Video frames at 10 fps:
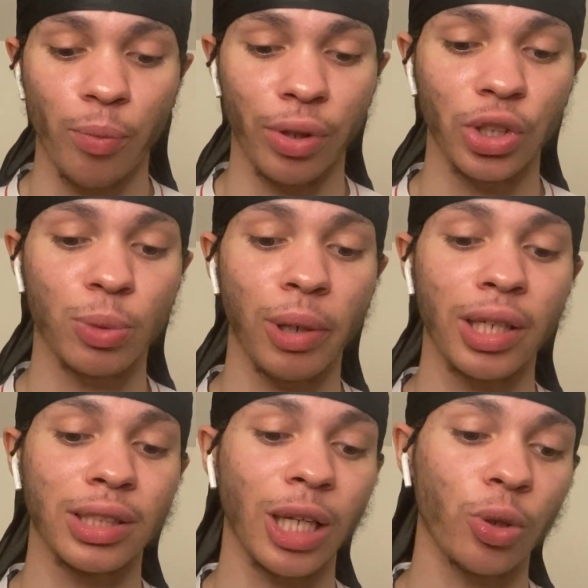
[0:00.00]
When these
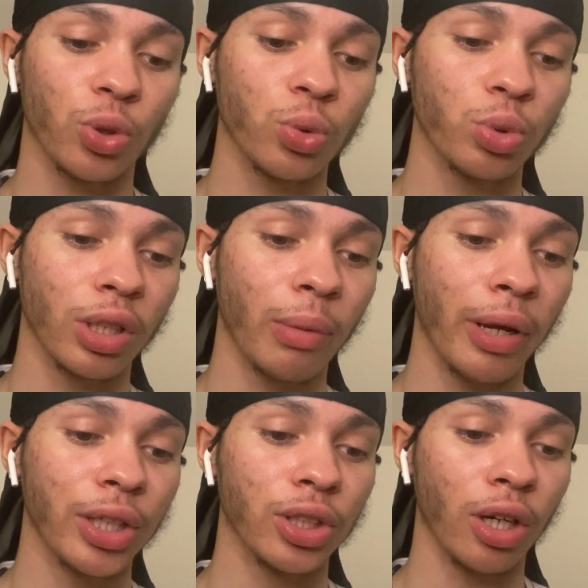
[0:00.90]
players down tools on a
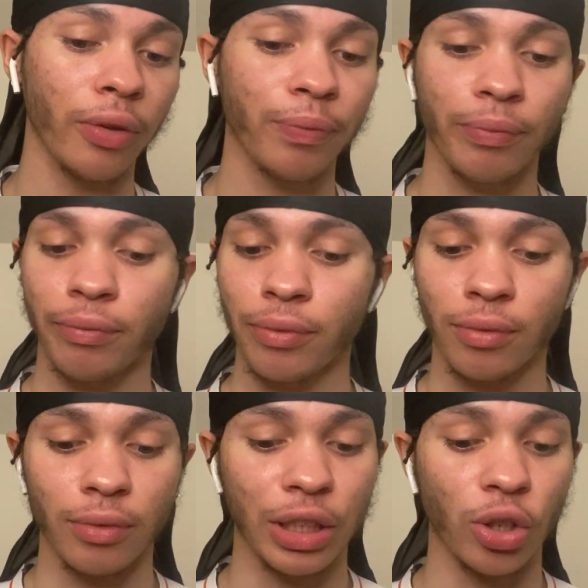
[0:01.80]
manager,
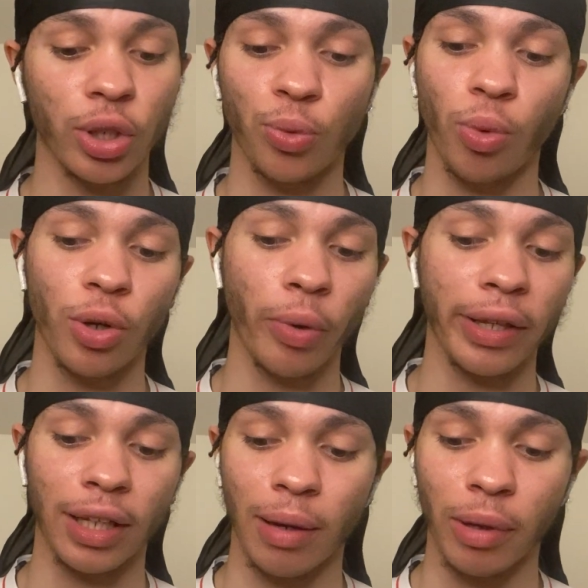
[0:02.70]
there's only one way
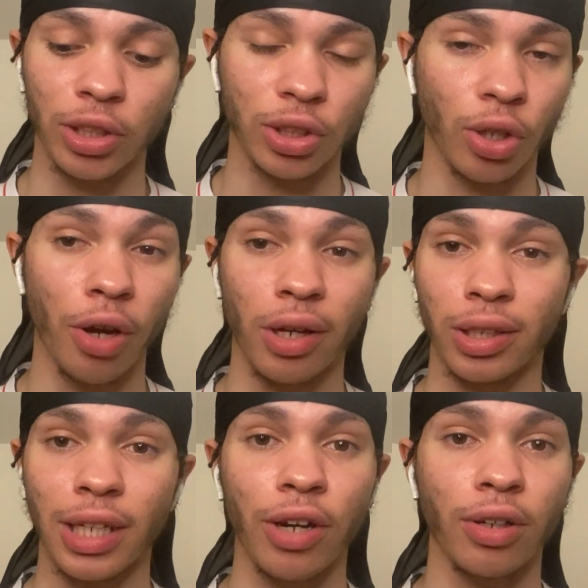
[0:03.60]
that manager's going, and
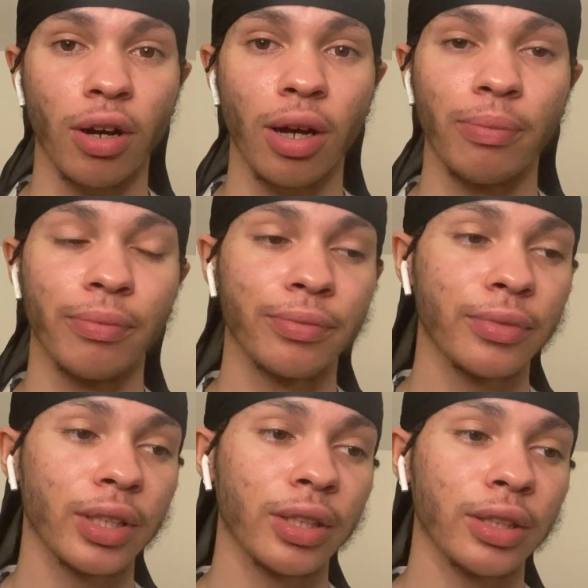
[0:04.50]
it's out the club.
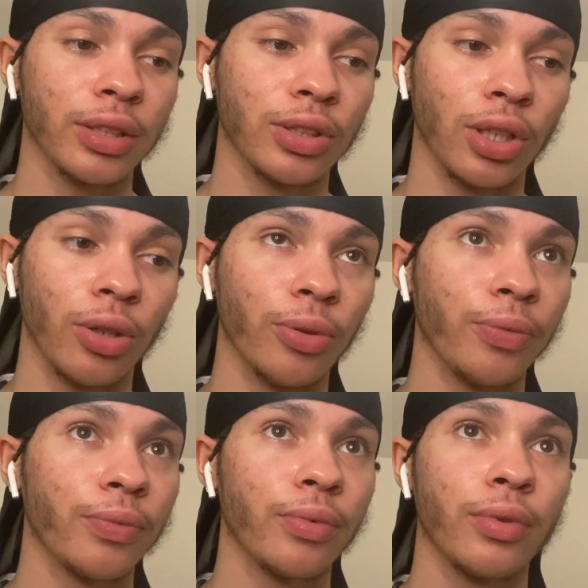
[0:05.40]
So
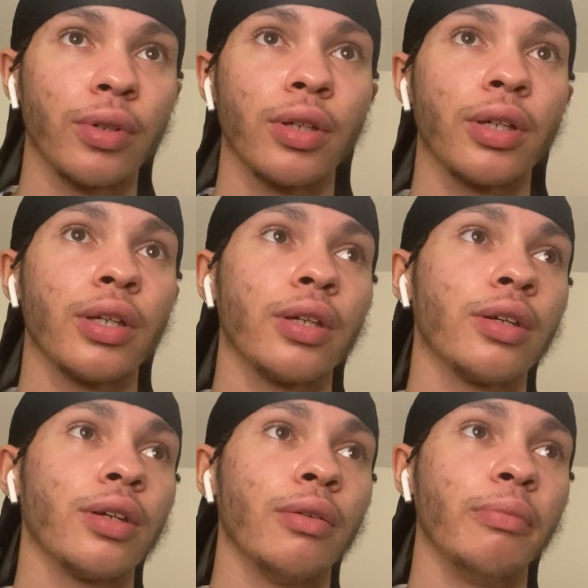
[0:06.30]

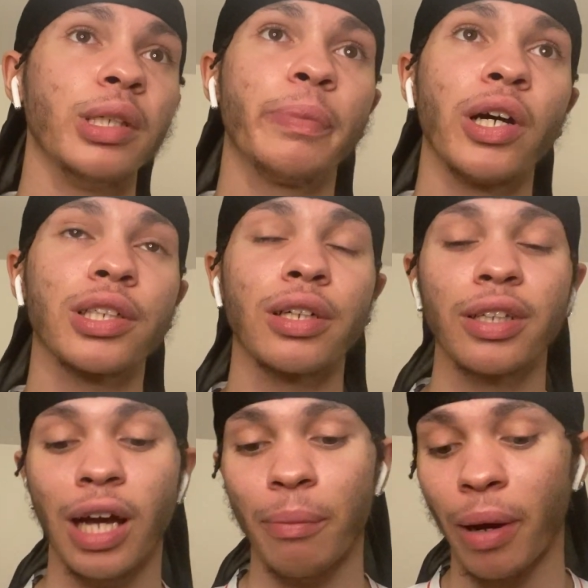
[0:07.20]
me
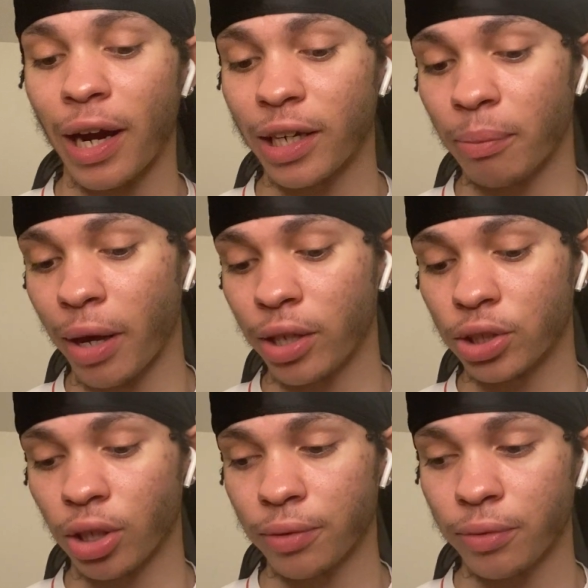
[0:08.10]
personally, I'm behind the
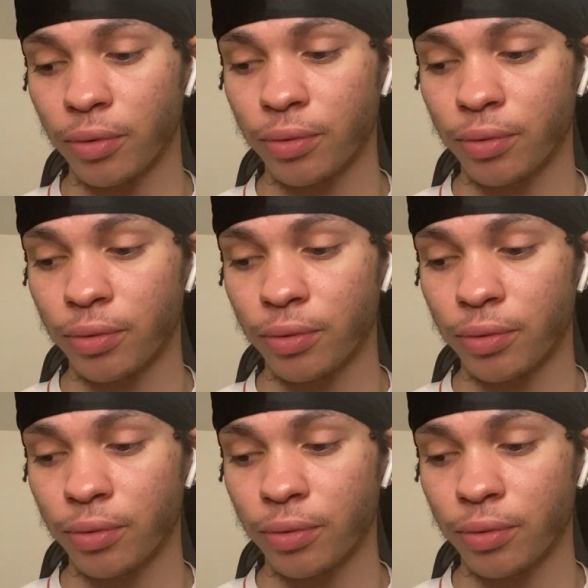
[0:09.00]
manager.